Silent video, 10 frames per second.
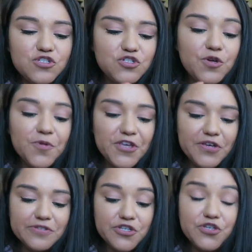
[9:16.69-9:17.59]
Super
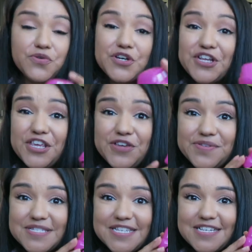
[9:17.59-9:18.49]
cute. So you could
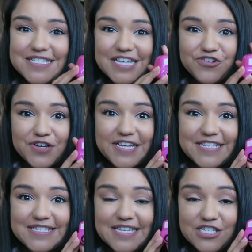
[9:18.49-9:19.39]
use these in your
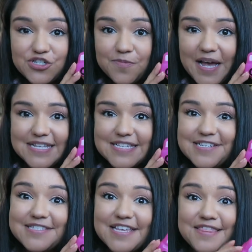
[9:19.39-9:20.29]
kids' Easter
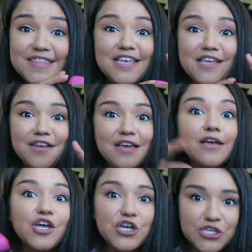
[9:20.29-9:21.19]
baskets and then
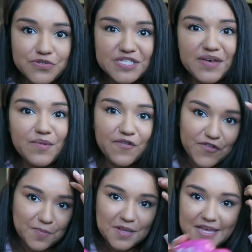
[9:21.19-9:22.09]
use them
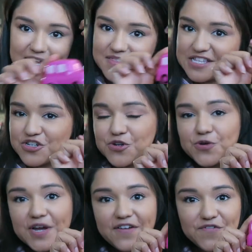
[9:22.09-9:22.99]
for play. These are
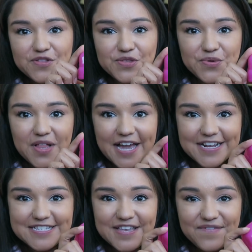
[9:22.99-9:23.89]
great for little
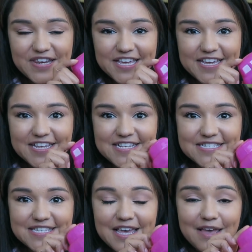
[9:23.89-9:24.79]

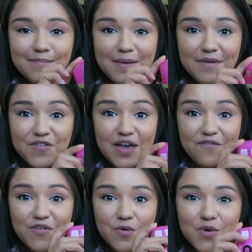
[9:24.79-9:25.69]
activities. Maybe if you
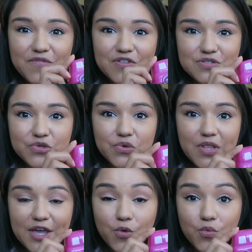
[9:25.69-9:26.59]
have like one of those little
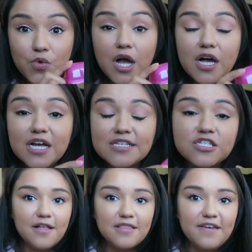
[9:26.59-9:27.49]
like rugs.
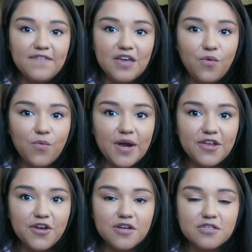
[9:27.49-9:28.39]
Olivia, where
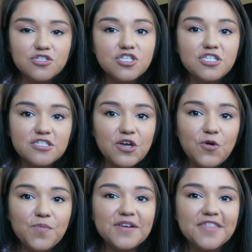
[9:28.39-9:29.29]
you? She just
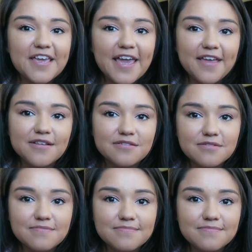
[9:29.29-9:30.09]
opened the gate.